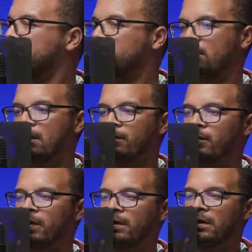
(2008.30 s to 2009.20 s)
I don't know
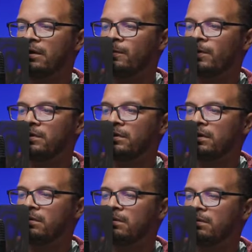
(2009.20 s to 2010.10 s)
what color
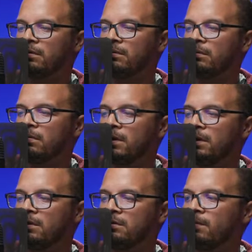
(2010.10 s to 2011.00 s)
mixing means.